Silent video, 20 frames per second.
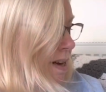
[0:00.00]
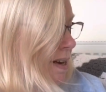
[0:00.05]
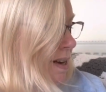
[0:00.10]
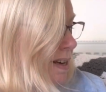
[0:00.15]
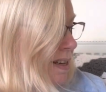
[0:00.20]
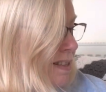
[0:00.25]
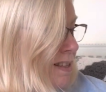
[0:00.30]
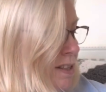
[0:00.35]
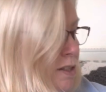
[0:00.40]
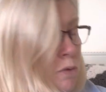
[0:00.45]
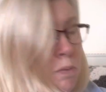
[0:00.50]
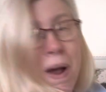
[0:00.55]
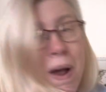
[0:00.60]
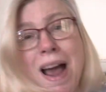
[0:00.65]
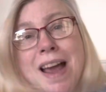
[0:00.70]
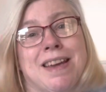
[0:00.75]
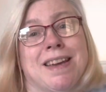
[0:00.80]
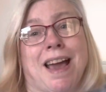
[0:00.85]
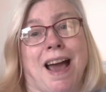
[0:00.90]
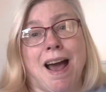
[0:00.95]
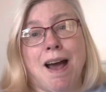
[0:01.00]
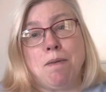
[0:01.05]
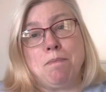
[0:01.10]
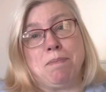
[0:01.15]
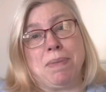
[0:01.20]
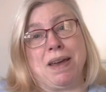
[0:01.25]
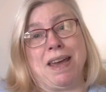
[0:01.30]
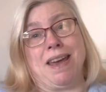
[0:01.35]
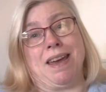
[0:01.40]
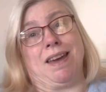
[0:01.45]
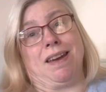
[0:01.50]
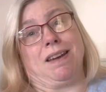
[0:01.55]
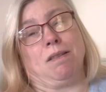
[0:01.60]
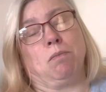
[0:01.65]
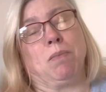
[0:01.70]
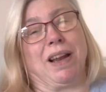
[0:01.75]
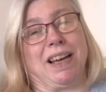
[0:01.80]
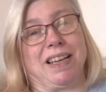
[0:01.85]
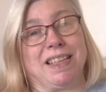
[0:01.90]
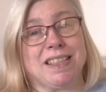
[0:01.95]
is a Zweigart bait.
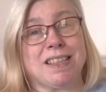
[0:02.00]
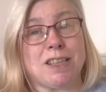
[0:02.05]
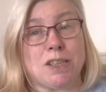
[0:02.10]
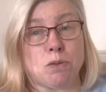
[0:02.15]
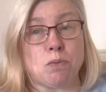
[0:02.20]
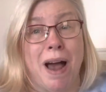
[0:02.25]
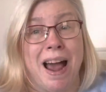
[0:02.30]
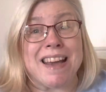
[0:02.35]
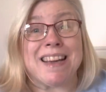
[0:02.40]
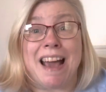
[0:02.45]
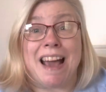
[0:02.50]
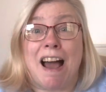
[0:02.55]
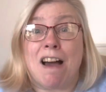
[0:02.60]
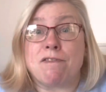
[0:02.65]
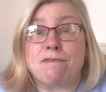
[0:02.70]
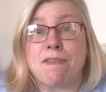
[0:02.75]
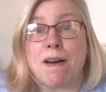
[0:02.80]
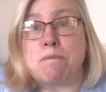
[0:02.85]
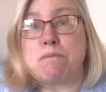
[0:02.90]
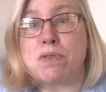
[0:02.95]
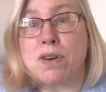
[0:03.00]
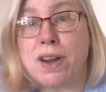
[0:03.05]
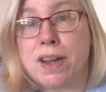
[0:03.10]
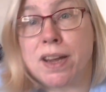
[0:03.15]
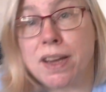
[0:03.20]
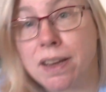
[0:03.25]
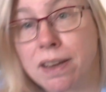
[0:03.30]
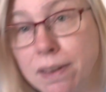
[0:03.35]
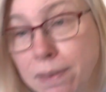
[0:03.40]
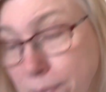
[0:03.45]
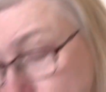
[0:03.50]
Well, it's a Zweigart fabric.